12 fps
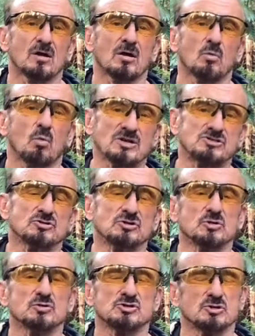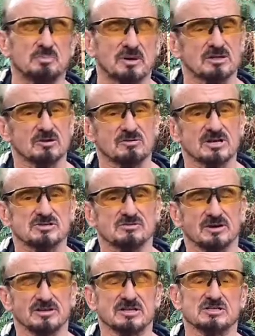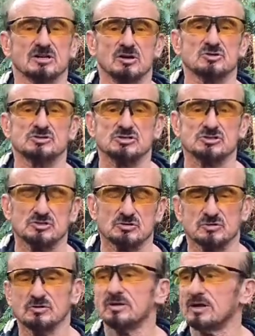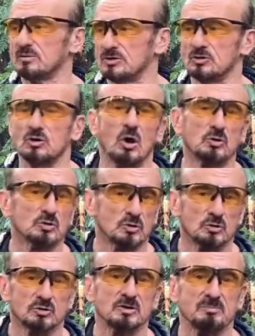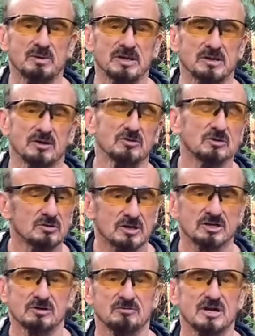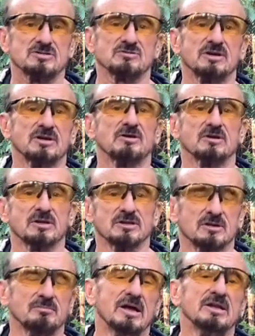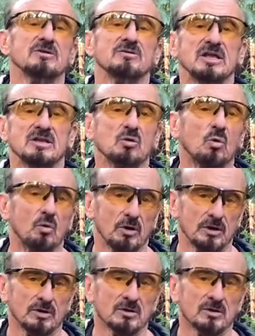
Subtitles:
What you do is you pick the restaurant that's closest to you, that you know you're going to be there, and you look at the restaurant, you look at the menu, then you order.